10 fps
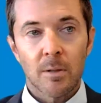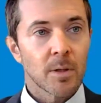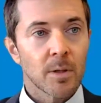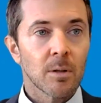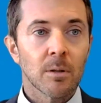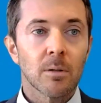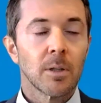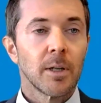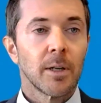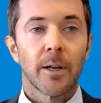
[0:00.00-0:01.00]
So
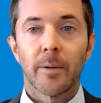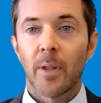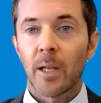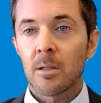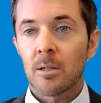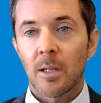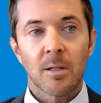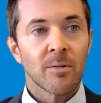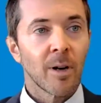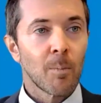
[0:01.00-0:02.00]
that
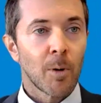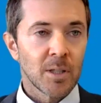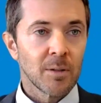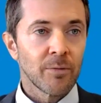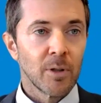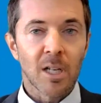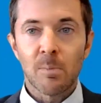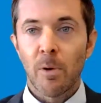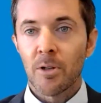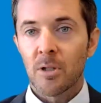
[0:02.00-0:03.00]
is very positive. No
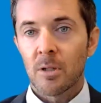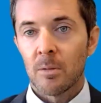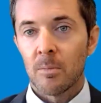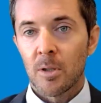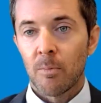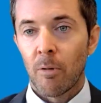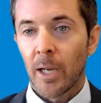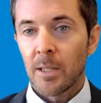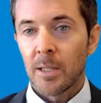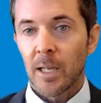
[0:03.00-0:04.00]
exposure to
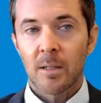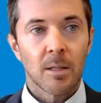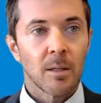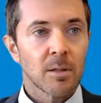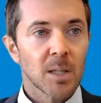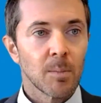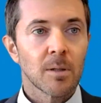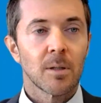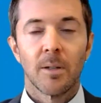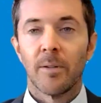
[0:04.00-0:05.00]
Bright taxi
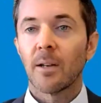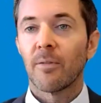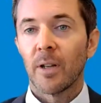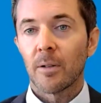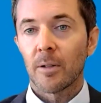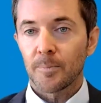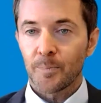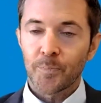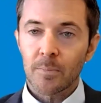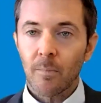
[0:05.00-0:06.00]
instrument in that fund.
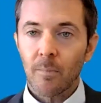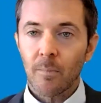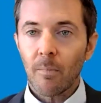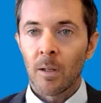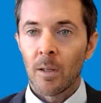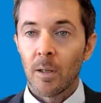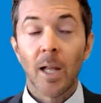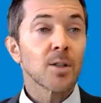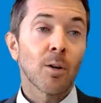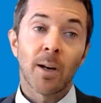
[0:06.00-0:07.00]

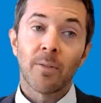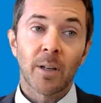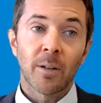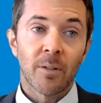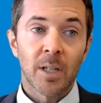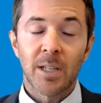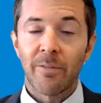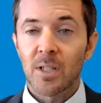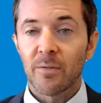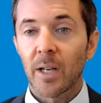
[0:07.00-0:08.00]
And it's a great fund, very
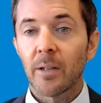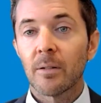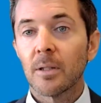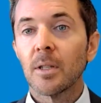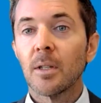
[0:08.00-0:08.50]
diversified.